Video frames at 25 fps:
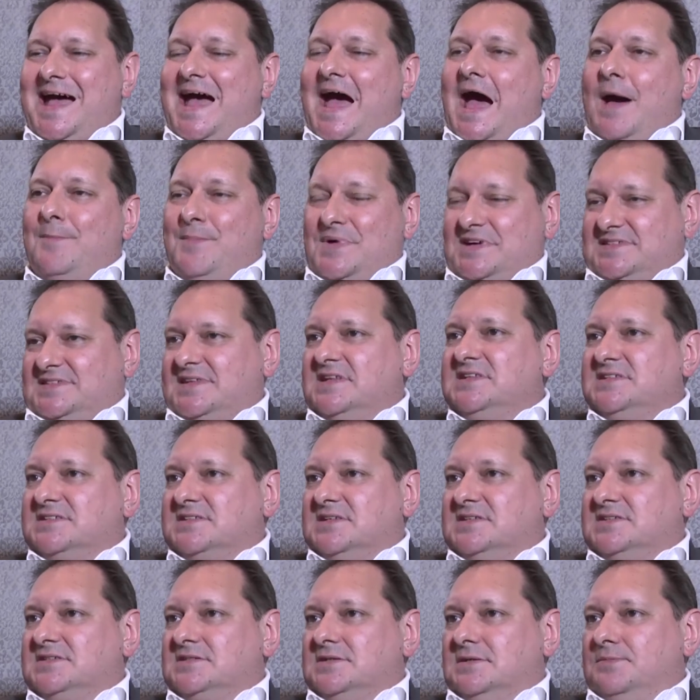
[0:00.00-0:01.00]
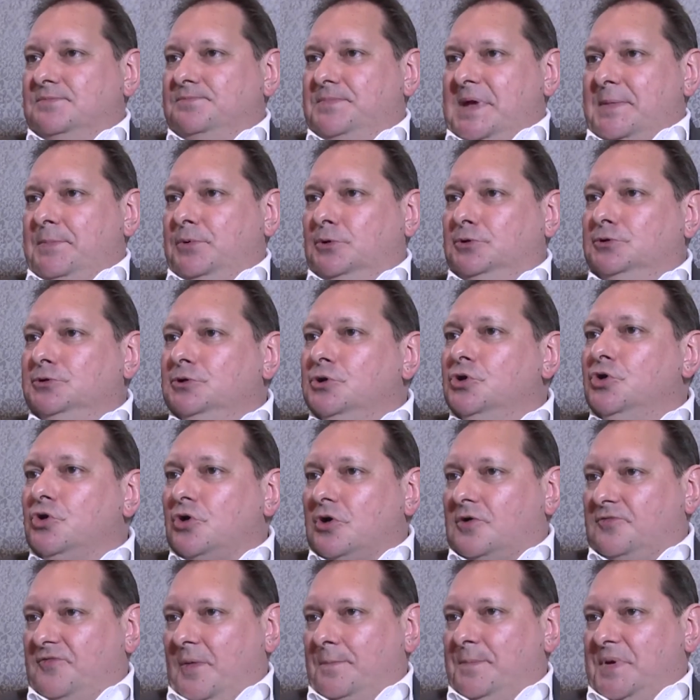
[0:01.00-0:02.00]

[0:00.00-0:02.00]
And my sense is that people look for